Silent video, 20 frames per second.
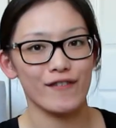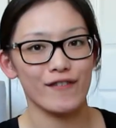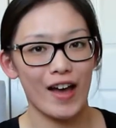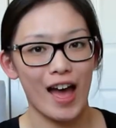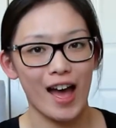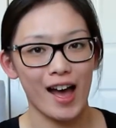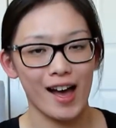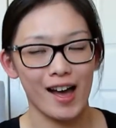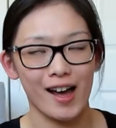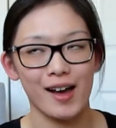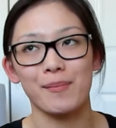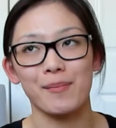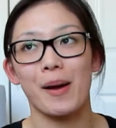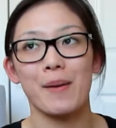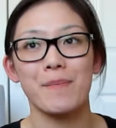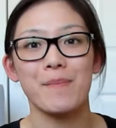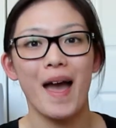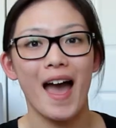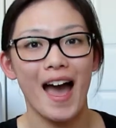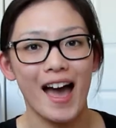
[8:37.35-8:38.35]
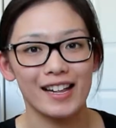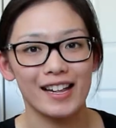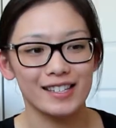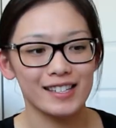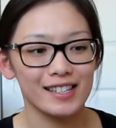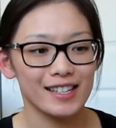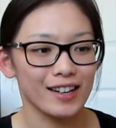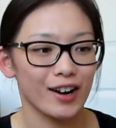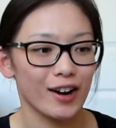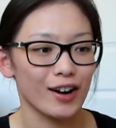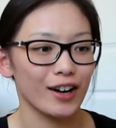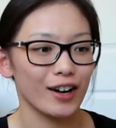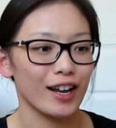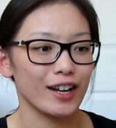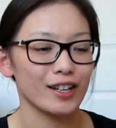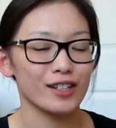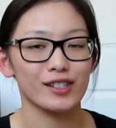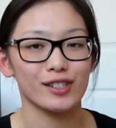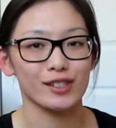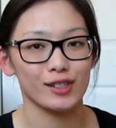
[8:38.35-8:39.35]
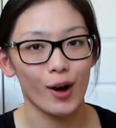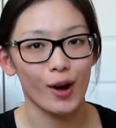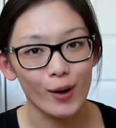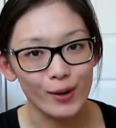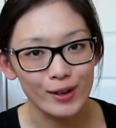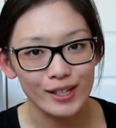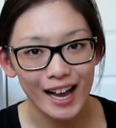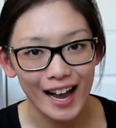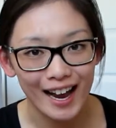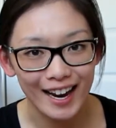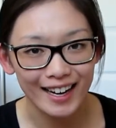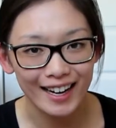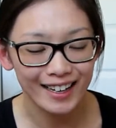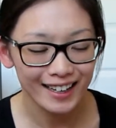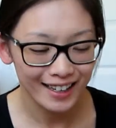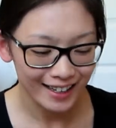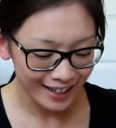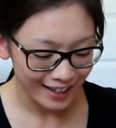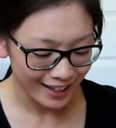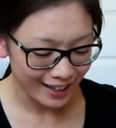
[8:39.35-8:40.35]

uh, my pants are like so tight.